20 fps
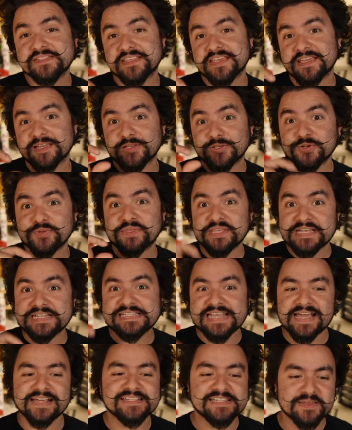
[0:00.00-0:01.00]
they include the
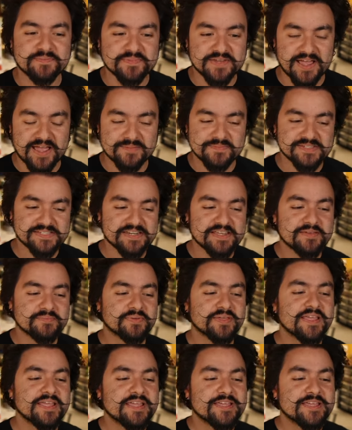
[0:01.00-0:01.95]
exact same timestamp.